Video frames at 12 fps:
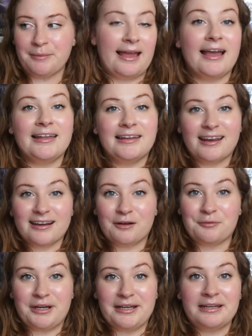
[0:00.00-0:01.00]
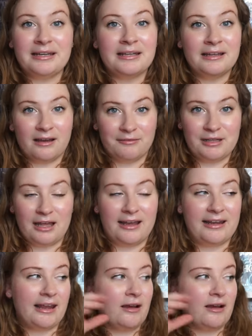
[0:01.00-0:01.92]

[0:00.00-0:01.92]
And I got rid of a lot.